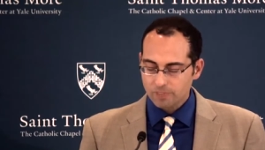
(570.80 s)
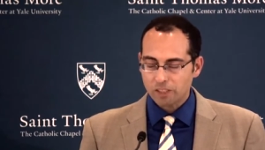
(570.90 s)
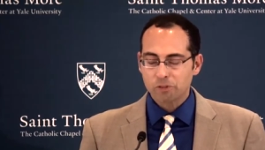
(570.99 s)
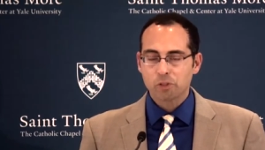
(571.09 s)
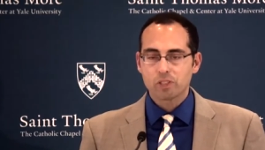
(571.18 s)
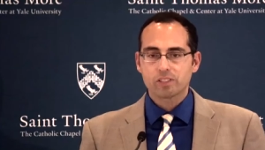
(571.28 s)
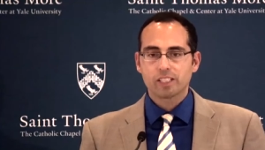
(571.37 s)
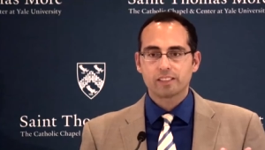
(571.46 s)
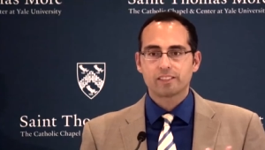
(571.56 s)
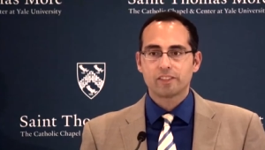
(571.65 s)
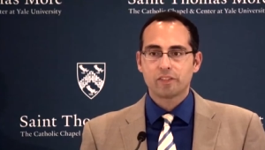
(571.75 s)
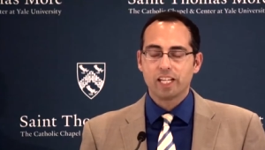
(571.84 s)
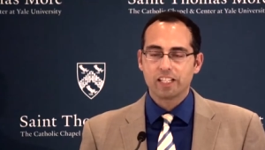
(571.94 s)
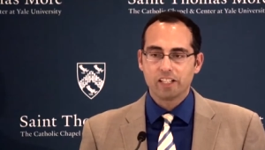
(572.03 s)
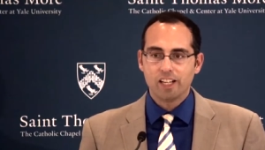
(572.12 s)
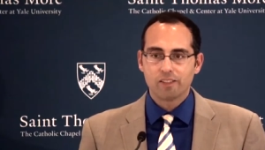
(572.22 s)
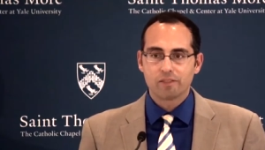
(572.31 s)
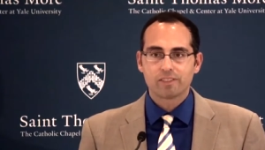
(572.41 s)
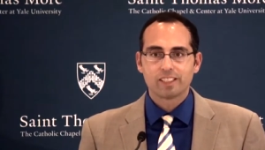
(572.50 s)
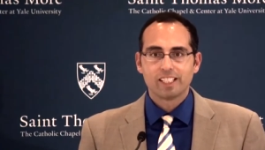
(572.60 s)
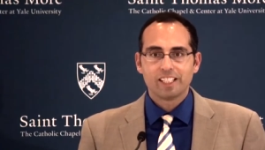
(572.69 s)
And of course, uh, thank God,
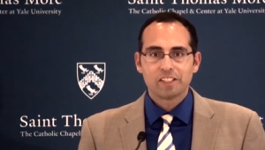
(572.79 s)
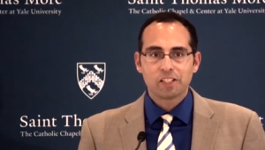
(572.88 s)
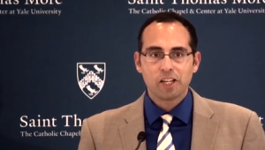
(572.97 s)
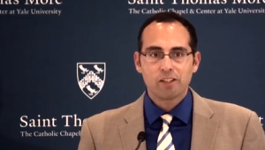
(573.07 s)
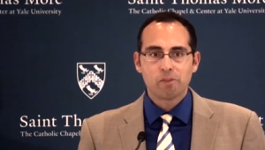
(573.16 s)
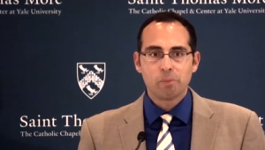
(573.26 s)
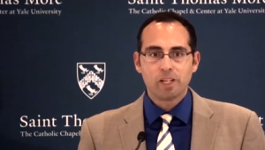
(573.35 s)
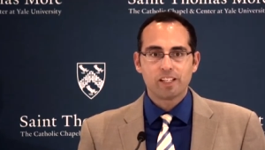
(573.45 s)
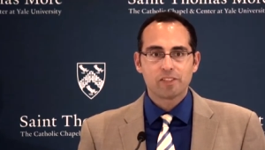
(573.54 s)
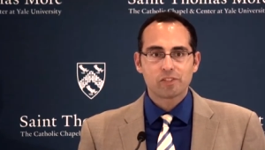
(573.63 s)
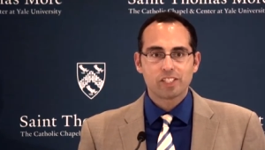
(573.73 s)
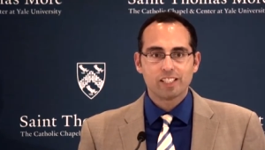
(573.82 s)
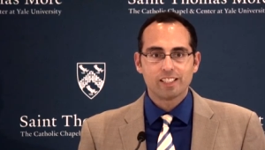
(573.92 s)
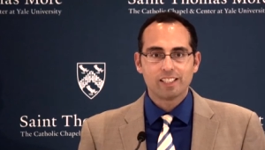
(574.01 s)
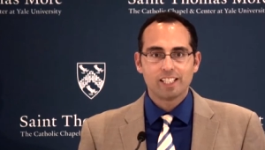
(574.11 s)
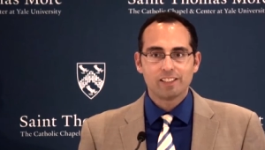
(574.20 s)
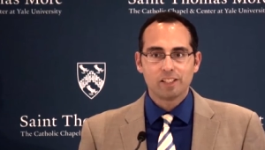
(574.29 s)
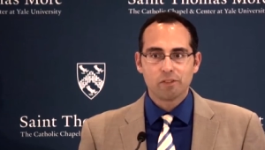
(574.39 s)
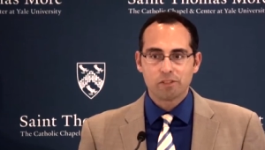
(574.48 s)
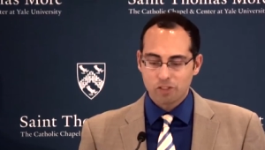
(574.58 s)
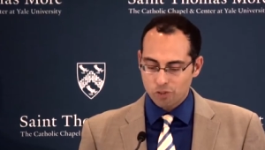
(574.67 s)
the God of abundance and, and
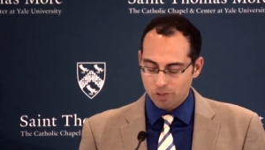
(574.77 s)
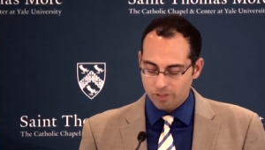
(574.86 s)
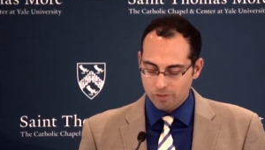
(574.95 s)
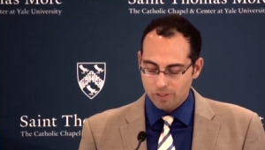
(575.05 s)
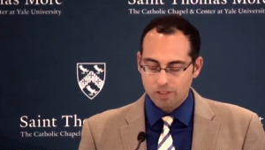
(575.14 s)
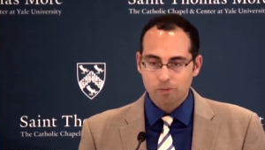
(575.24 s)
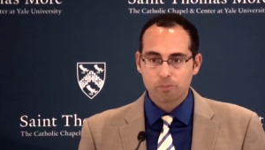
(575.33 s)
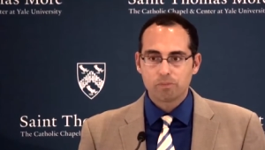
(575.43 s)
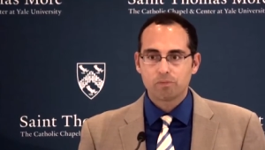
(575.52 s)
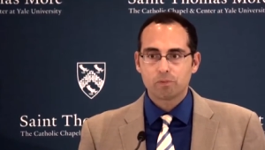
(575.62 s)
love and joy for,